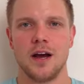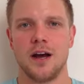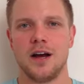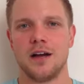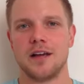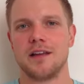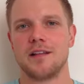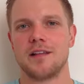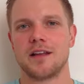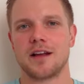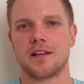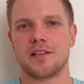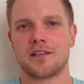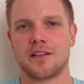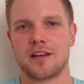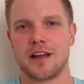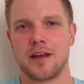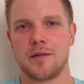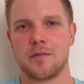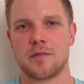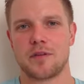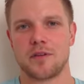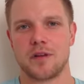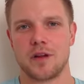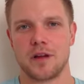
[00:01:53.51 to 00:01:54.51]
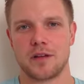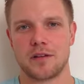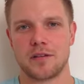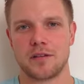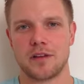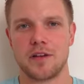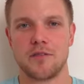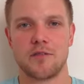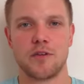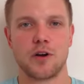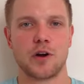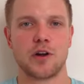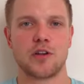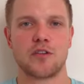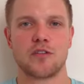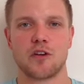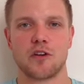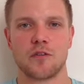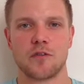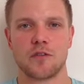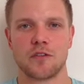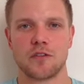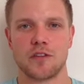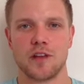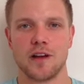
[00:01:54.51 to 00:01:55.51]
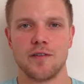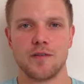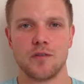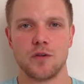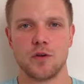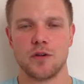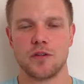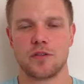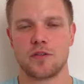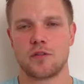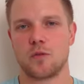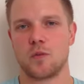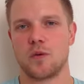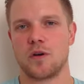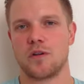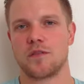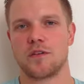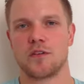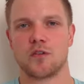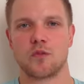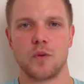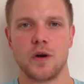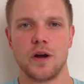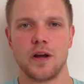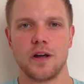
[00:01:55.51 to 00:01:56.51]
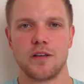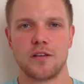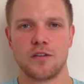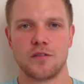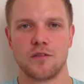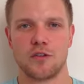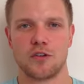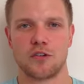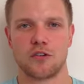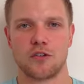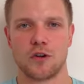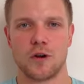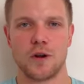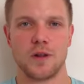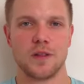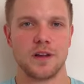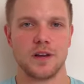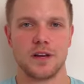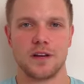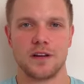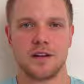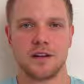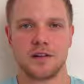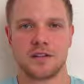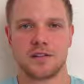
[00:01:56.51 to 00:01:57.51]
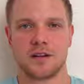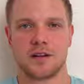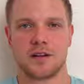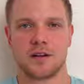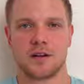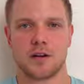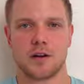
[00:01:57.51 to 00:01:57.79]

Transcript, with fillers: He likes to keep things at a very surface level. It's one of his ways of ensuring that he doesn't get